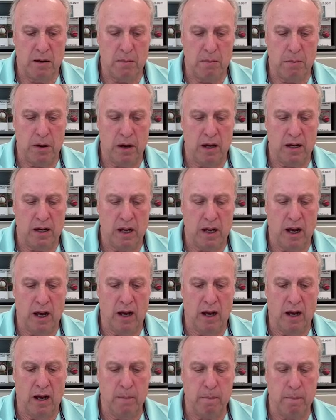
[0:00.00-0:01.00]
But
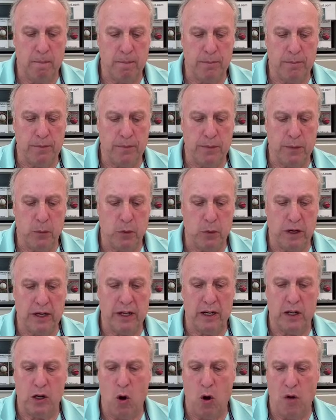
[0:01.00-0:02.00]
we're going
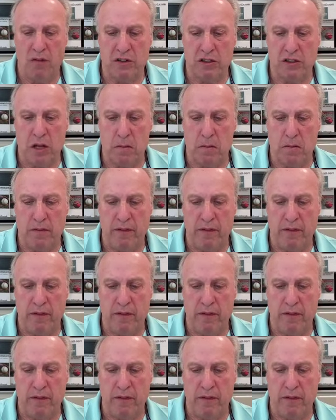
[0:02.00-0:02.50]
to go over some